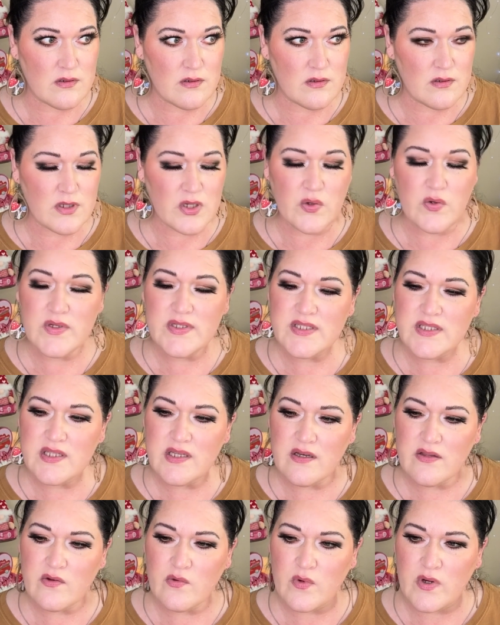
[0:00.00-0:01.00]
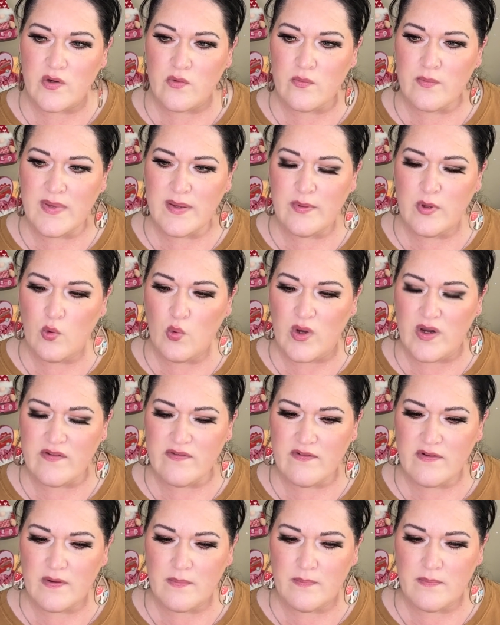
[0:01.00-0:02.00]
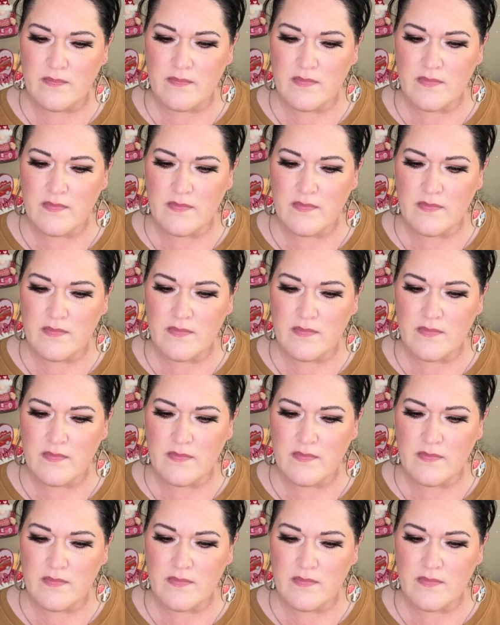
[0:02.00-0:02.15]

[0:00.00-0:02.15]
Who is the other one? Maybe one from